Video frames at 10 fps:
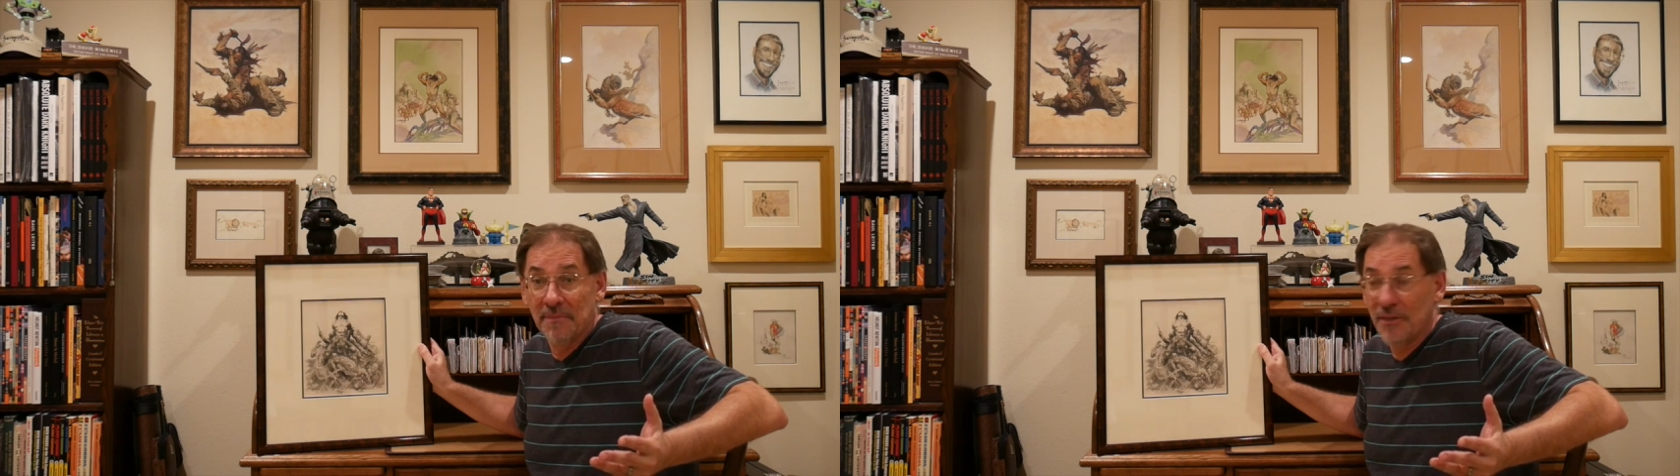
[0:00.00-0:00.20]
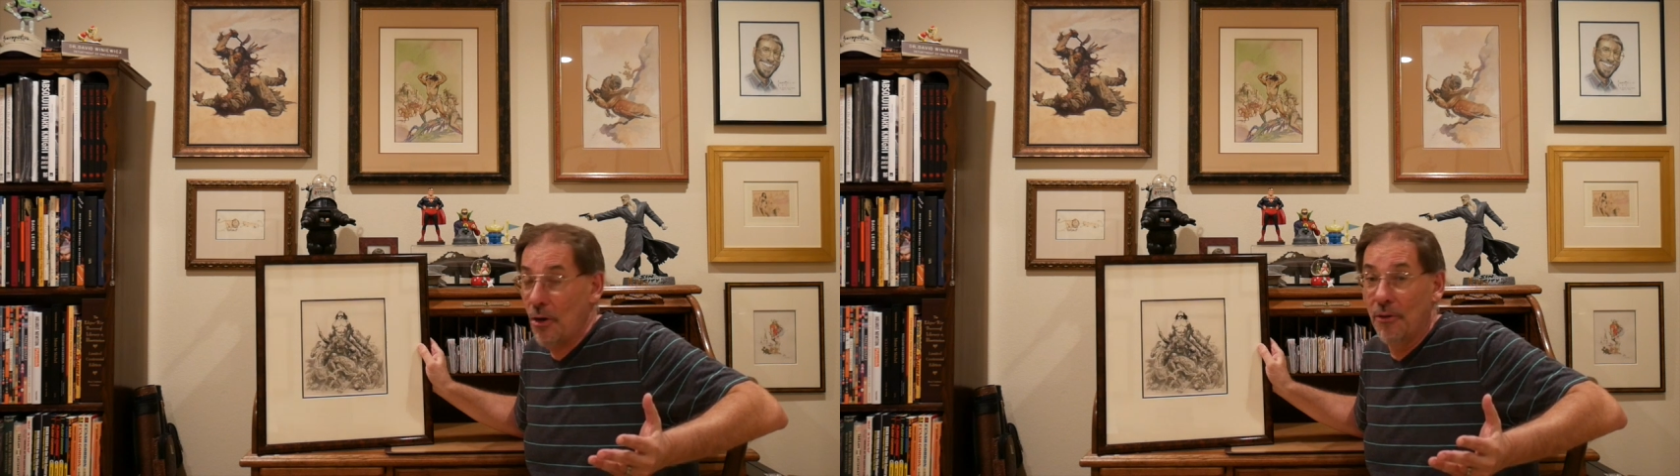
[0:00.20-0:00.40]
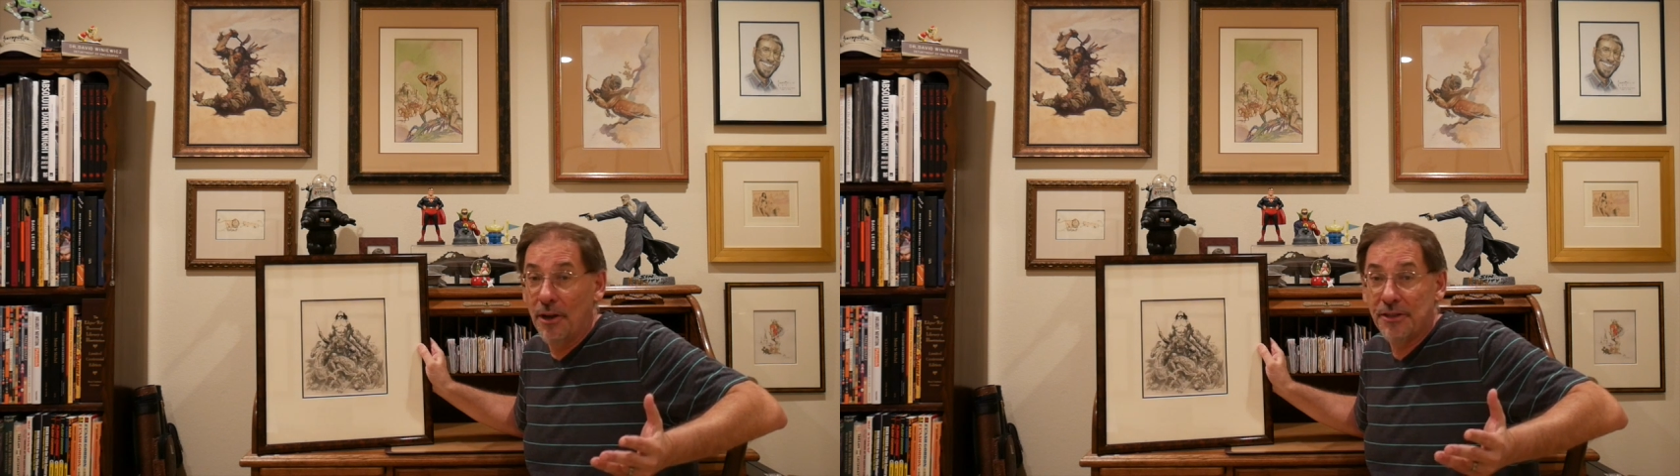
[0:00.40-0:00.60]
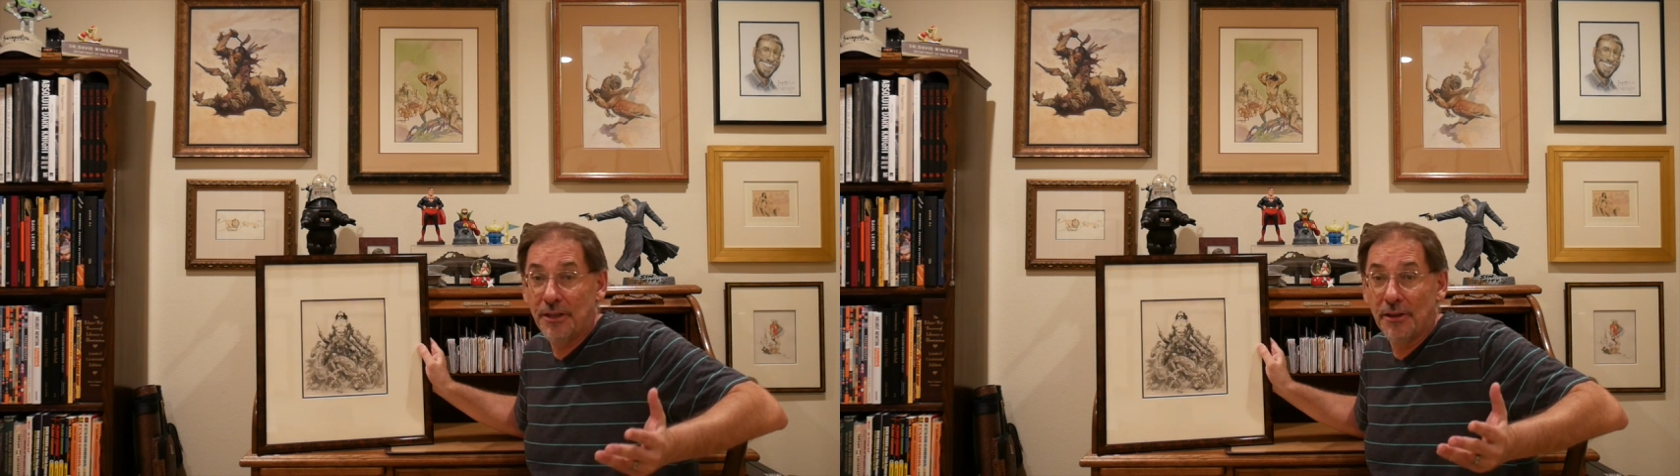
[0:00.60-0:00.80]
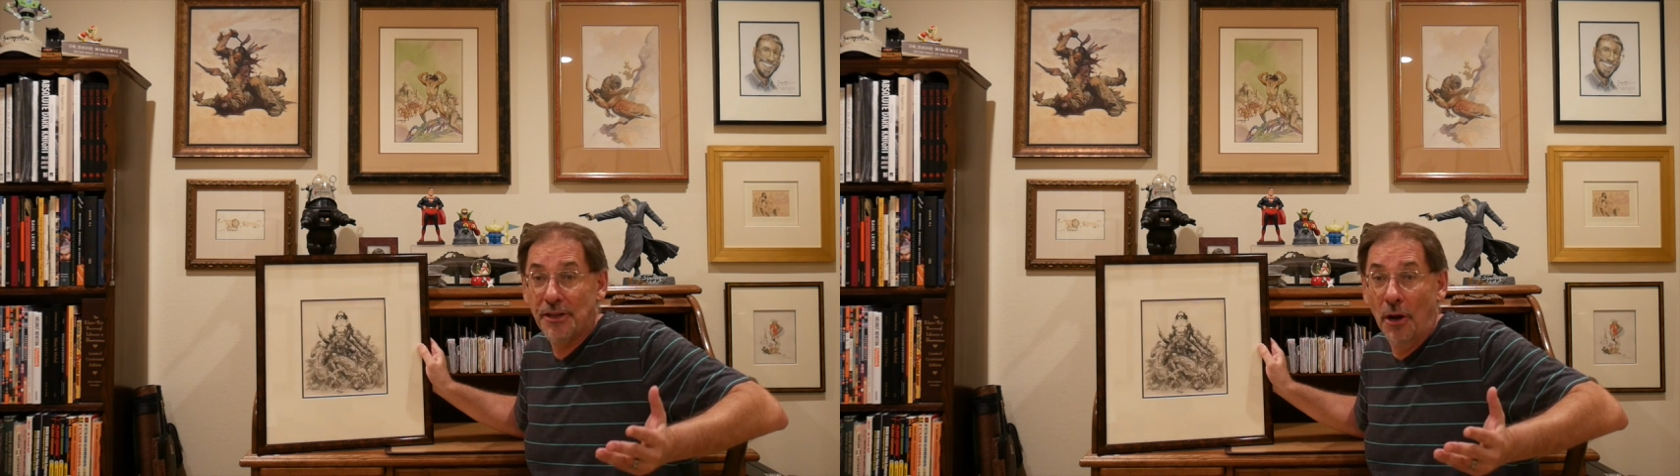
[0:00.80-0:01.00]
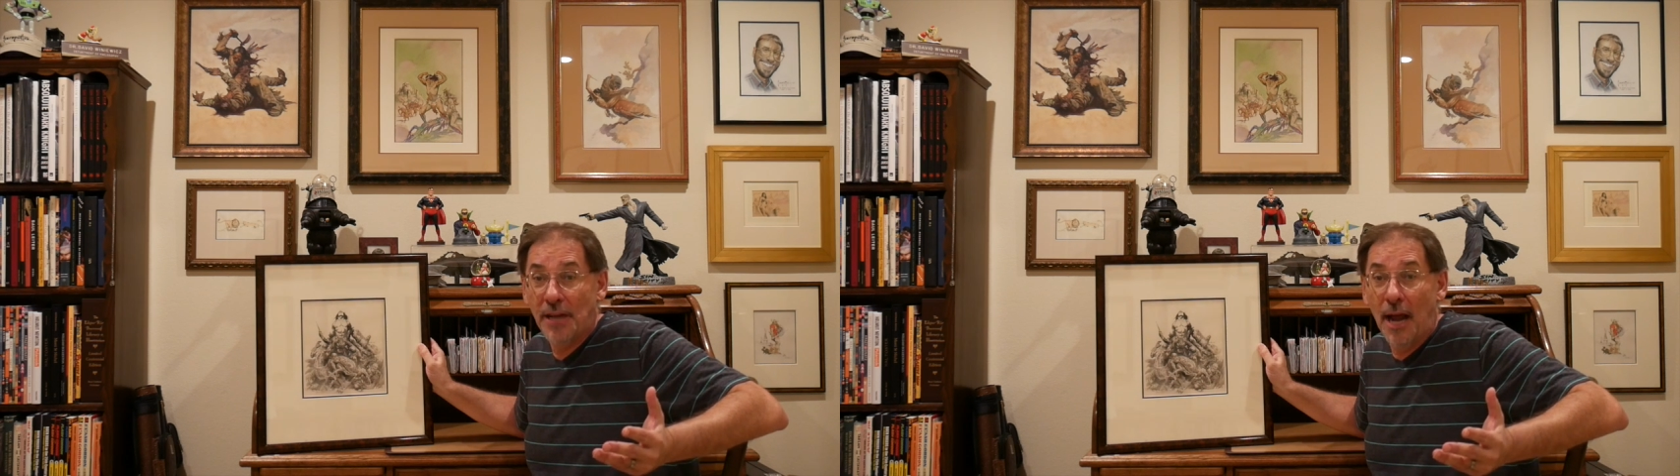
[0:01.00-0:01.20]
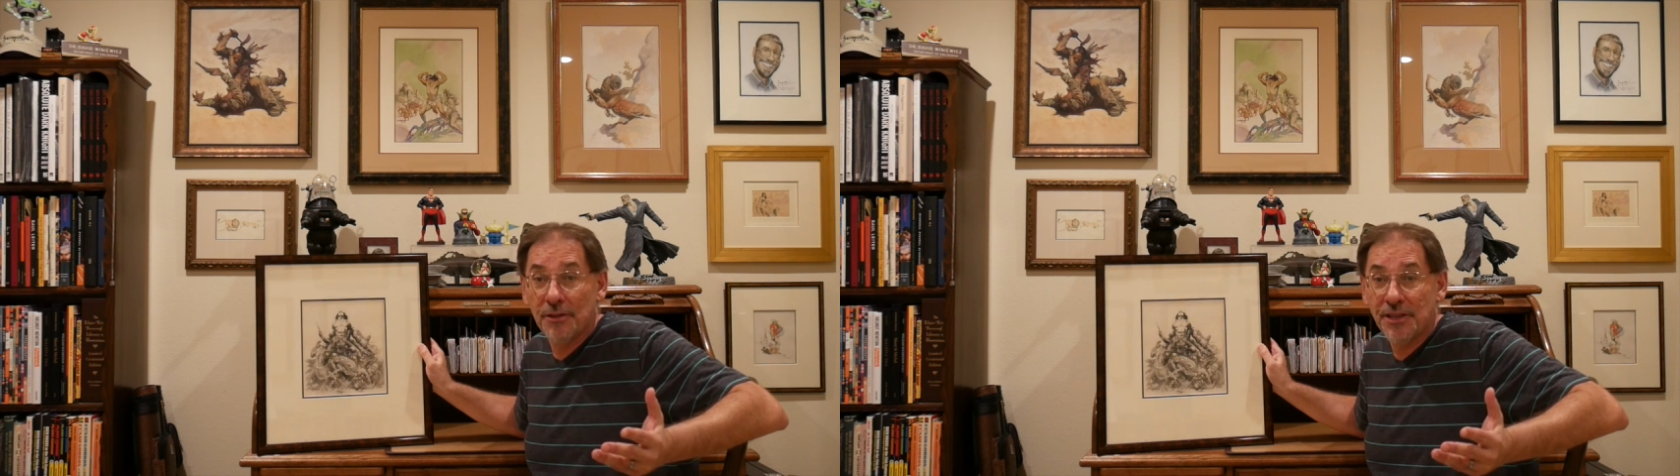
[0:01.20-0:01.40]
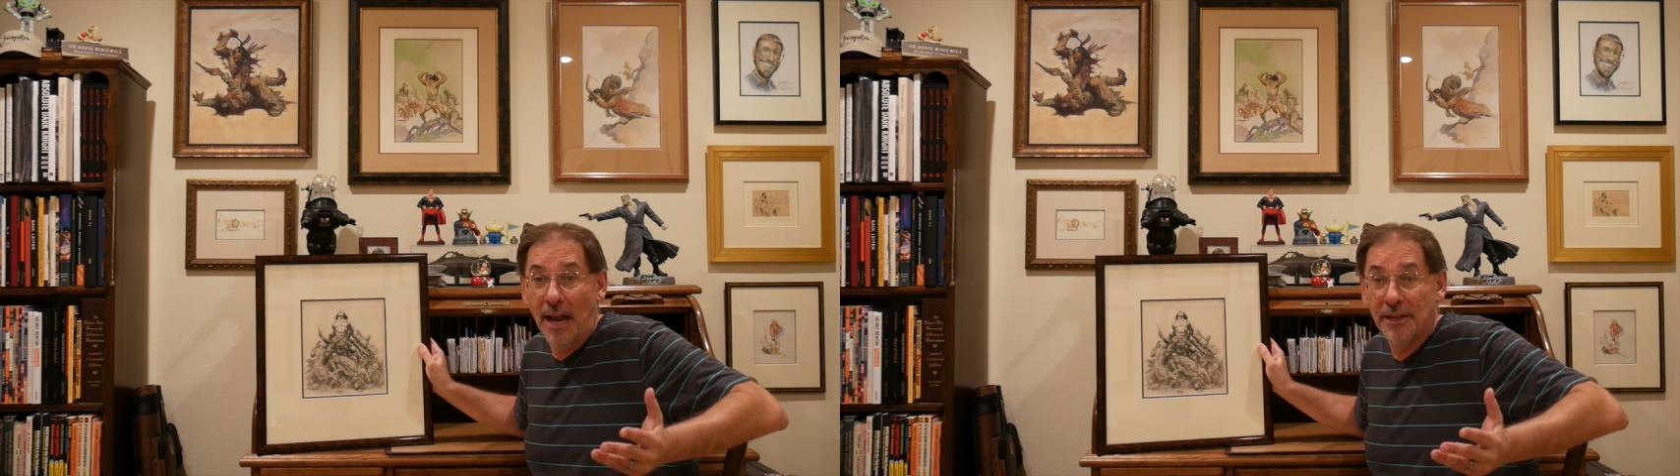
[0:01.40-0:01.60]
So there's no
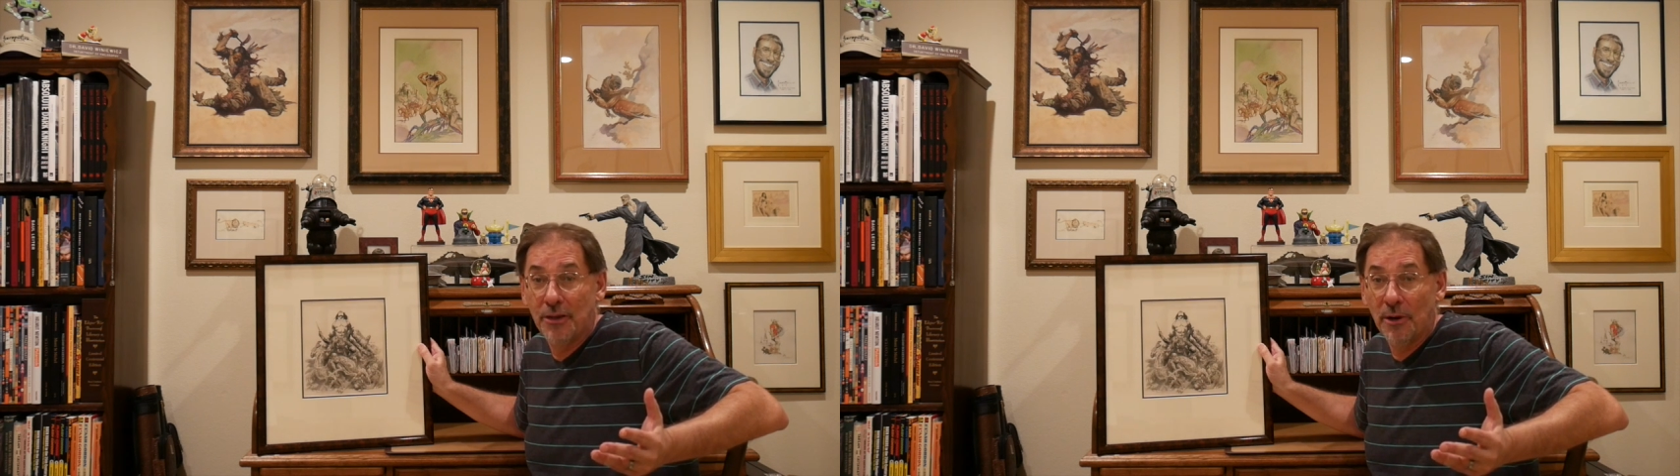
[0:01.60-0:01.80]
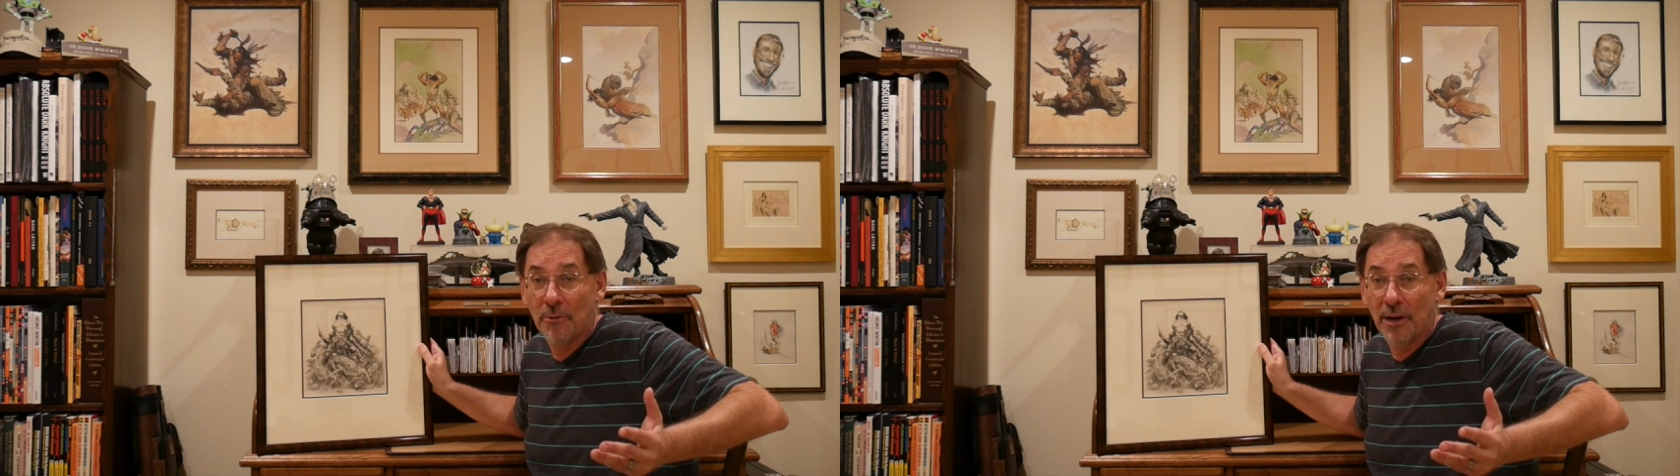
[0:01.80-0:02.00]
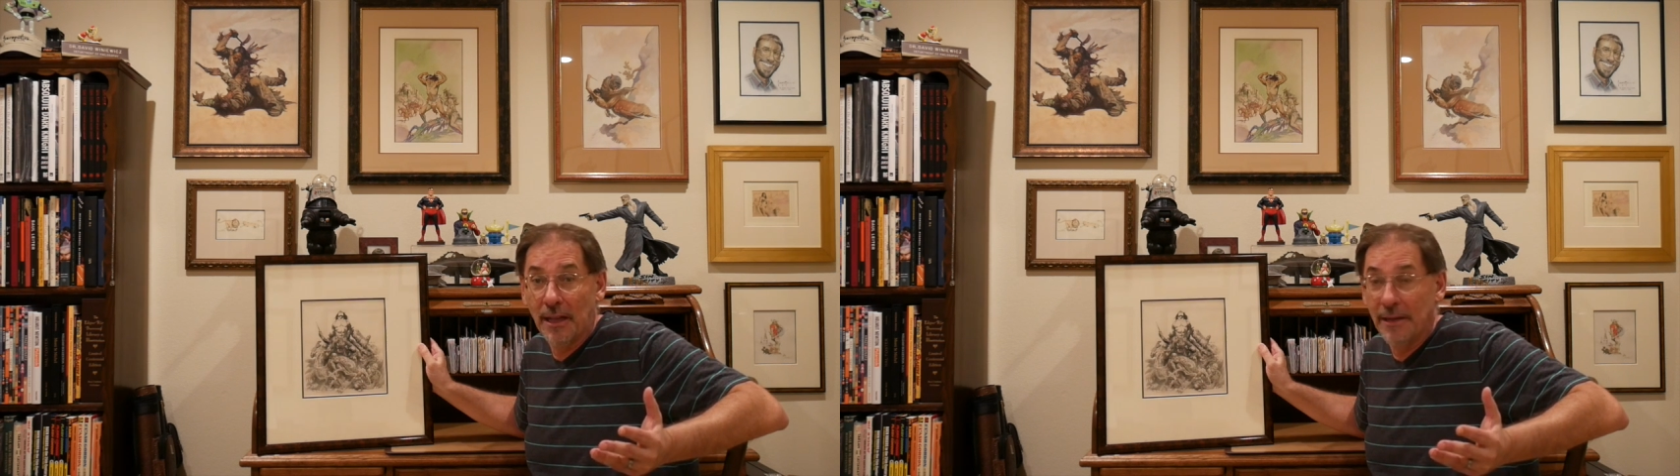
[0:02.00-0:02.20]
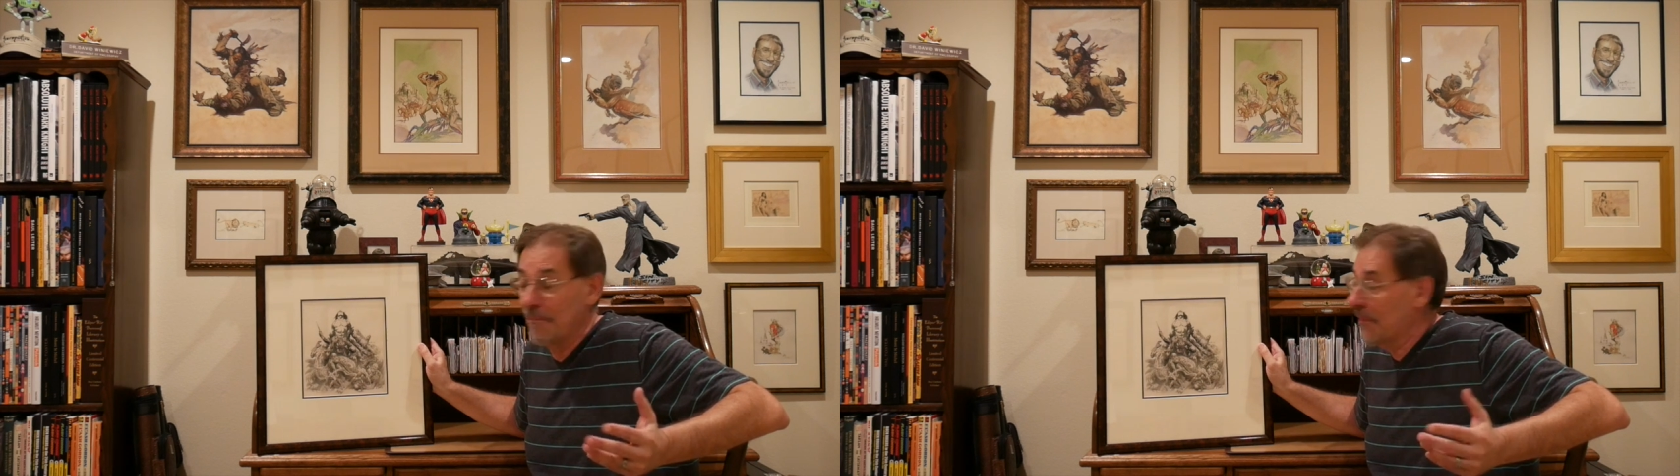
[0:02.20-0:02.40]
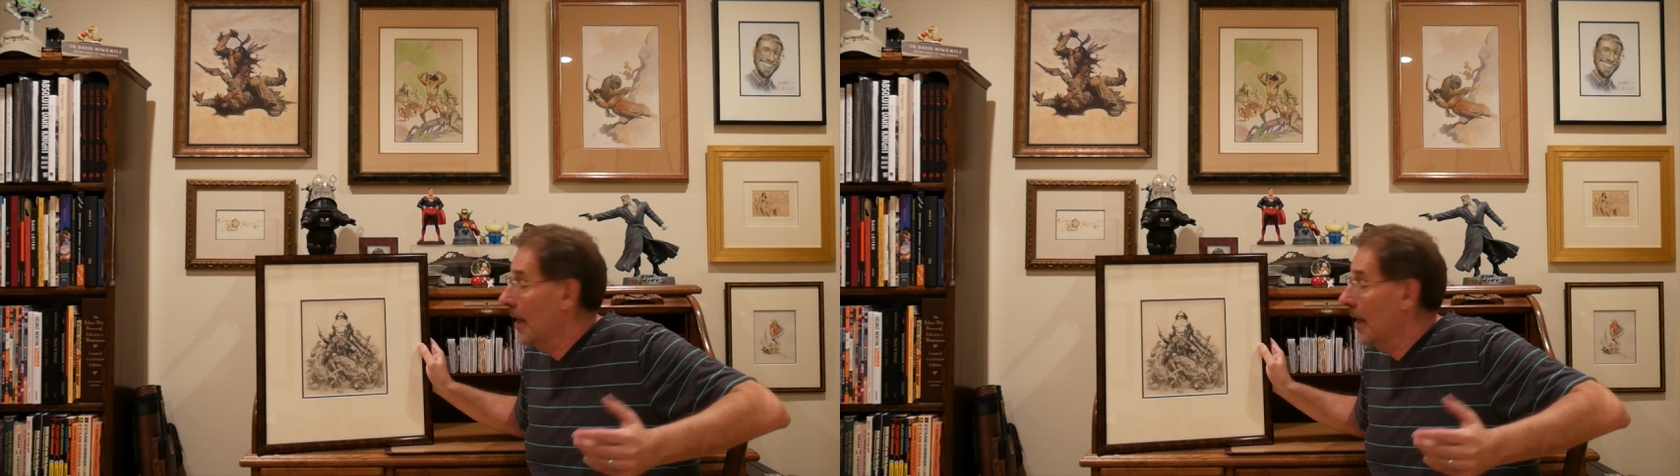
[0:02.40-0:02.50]
downside to it, really.